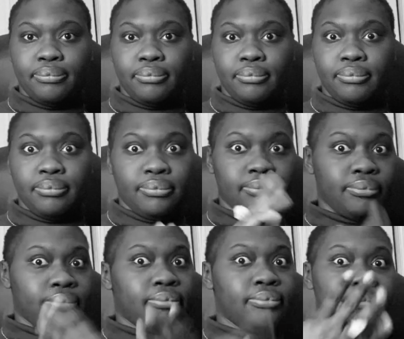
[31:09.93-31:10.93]

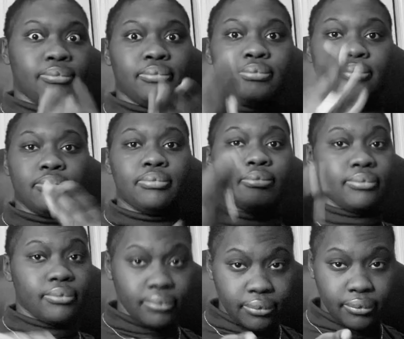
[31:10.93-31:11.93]

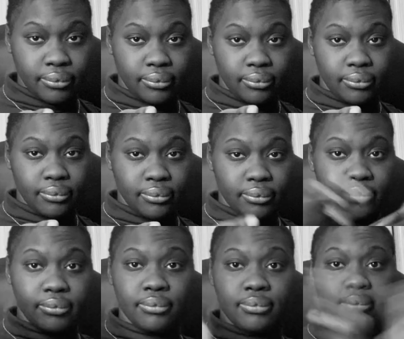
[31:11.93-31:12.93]

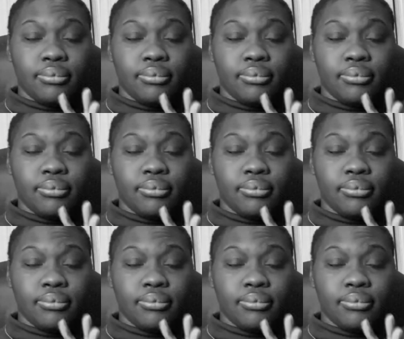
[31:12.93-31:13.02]
Nothing is said.